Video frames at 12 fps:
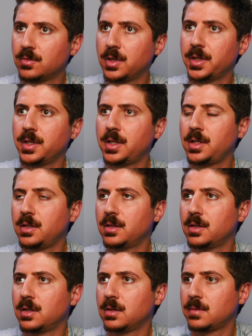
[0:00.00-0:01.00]
run it
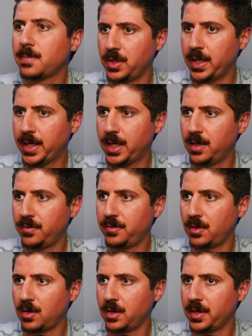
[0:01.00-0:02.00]
here. We have
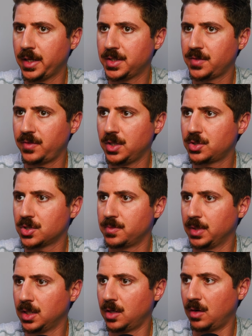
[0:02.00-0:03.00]
our nice features
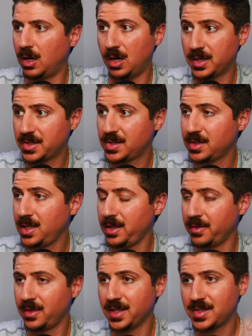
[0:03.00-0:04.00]
below. Honestly,
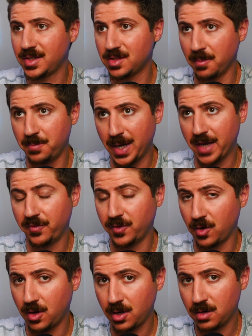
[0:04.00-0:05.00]
this is by
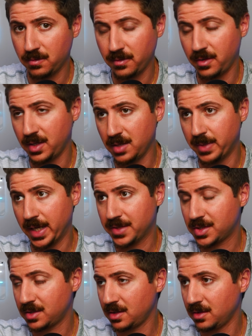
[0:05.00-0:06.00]
far the
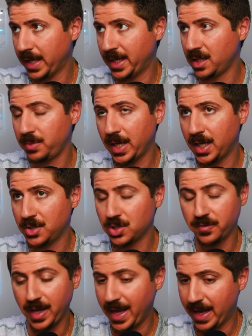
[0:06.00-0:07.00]
best landing page
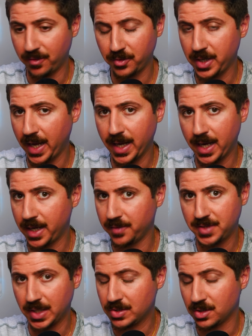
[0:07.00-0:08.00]
of every AI I've
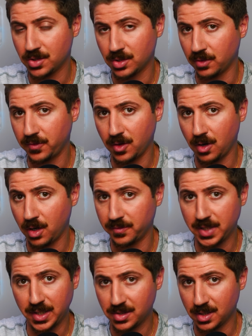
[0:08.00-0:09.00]
tested so far. I've
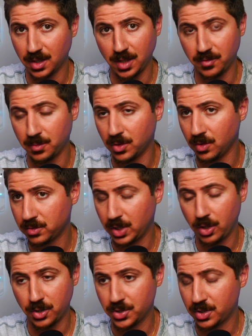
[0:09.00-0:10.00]
tested Lovable,
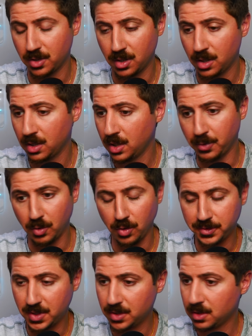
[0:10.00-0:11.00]
Cursor,
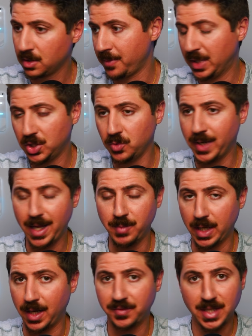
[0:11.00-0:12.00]
Bolt. I mean, you name
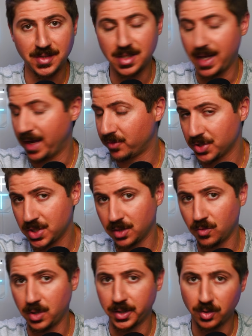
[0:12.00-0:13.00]
it. I've tested every
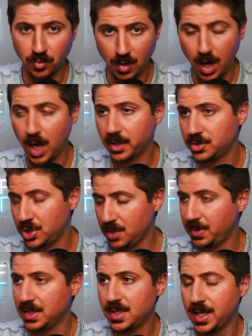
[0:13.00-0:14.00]
single one, Grok,
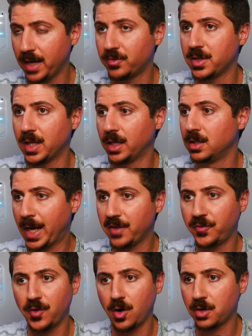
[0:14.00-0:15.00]
GPT, everything. By
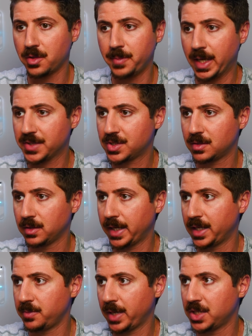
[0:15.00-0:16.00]
far the best
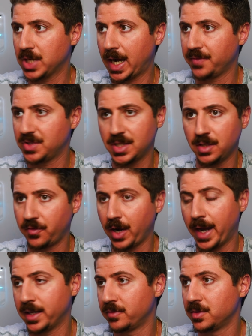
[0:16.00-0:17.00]
landing page I've seen for
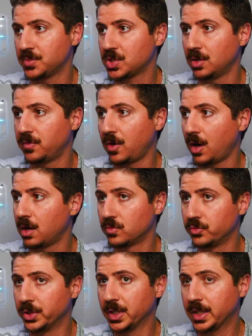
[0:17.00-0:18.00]
any of them so far.
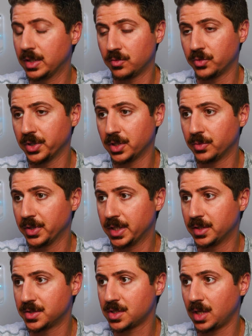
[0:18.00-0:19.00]
Really, really, really
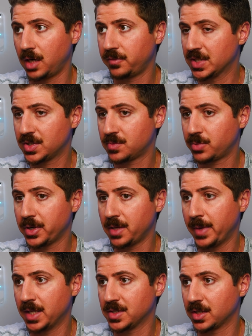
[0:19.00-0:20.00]
good stuff. This is pretty
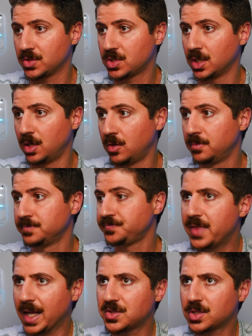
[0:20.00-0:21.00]
amazing. So
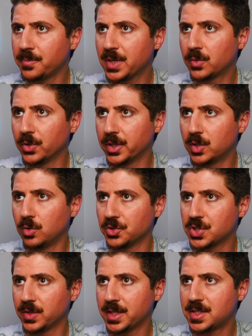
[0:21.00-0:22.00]
that's something really cool.
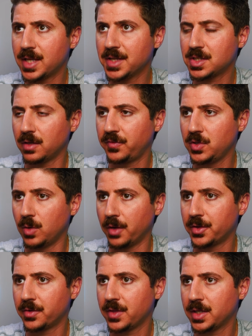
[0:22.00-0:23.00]
So let's test a few
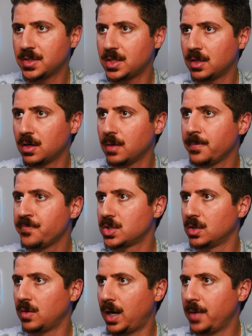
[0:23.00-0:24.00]
other things here.
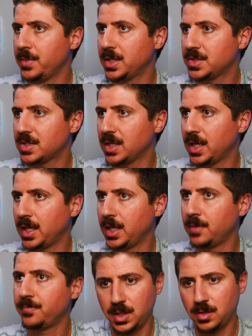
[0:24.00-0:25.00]
So I'm going to
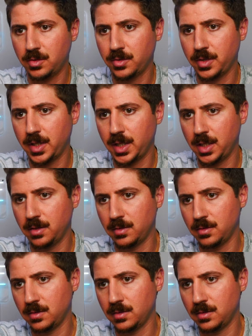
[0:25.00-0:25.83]
say, now create